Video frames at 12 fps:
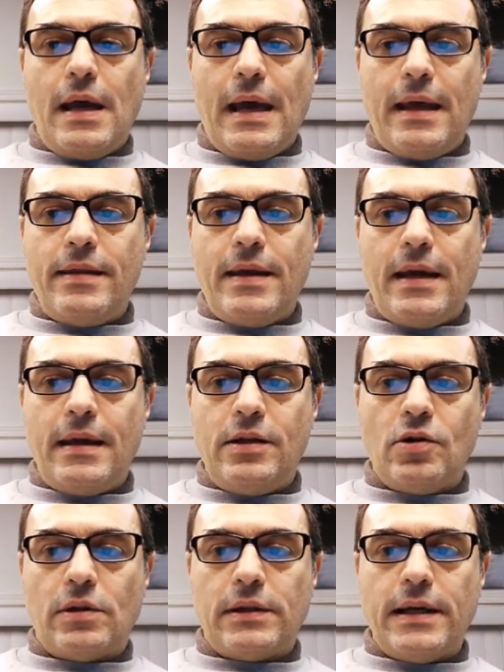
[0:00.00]
and then you
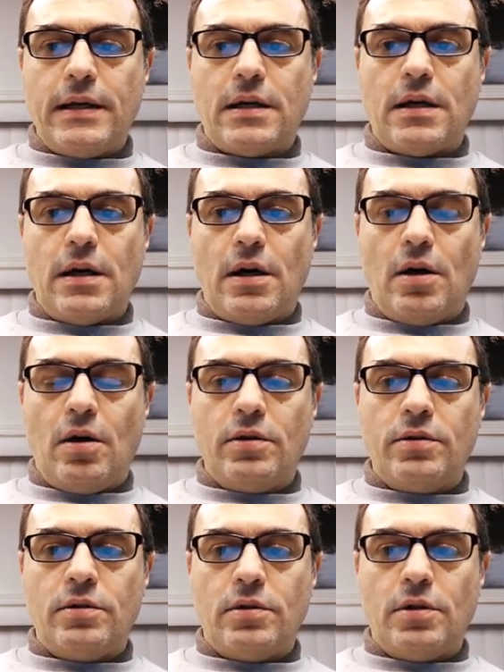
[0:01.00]
click on